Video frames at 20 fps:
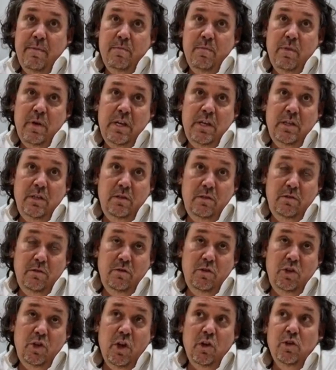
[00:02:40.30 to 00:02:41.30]
we
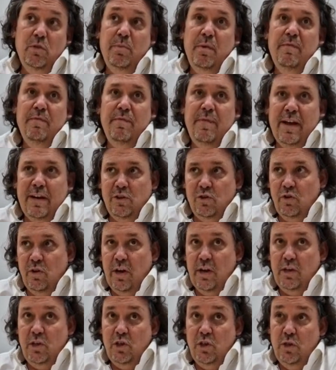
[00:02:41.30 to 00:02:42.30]
chose
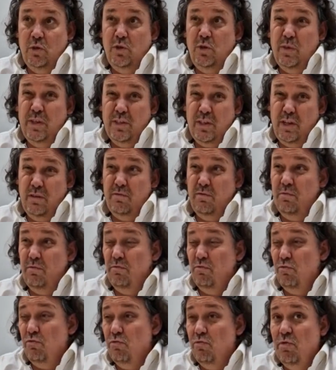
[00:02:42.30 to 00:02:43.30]
PrintFactory due to its
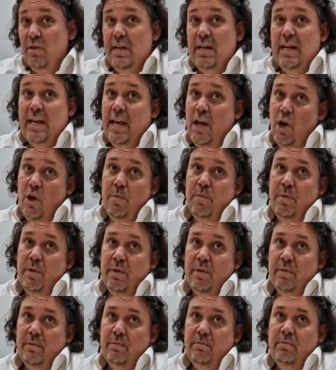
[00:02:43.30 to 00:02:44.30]
really
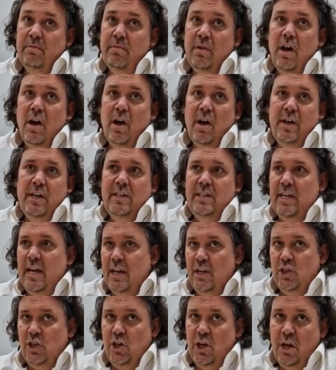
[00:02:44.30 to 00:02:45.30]
open
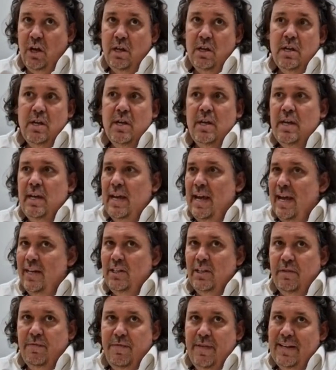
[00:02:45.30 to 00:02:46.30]
architecture. It
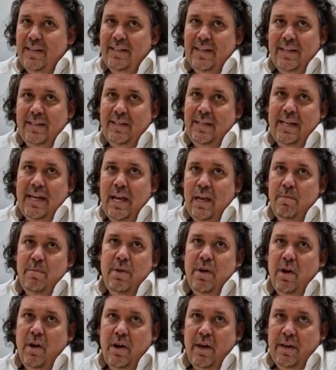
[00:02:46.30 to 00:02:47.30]
has a fantastic
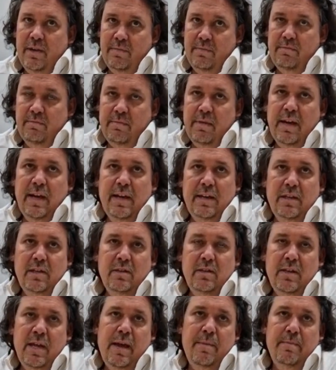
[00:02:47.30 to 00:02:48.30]
API,
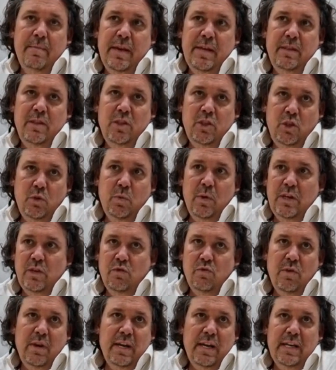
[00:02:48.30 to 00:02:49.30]
and that made the
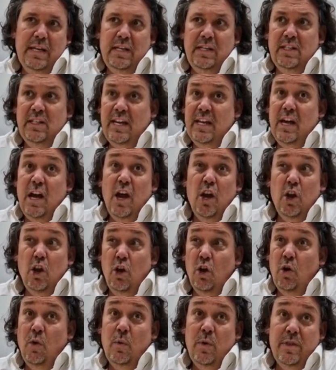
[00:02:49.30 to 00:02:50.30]
switch really easy,
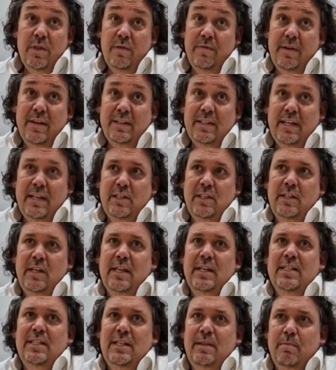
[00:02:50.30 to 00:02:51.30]
along with the
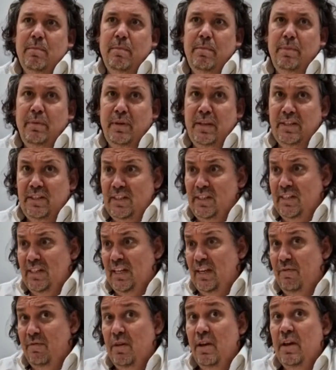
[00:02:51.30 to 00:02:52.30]
fantastic
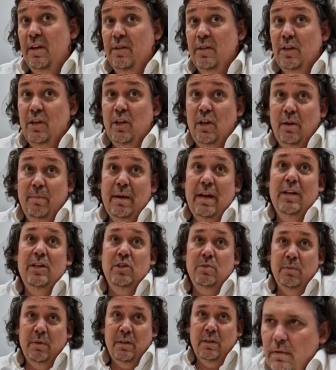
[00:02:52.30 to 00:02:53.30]
simplicity of the color
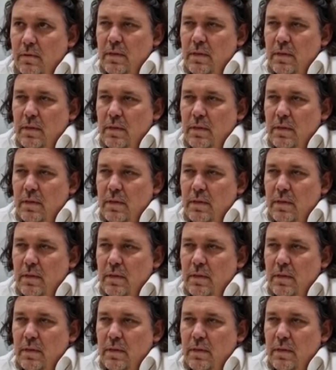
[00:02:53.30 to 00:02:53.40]
management.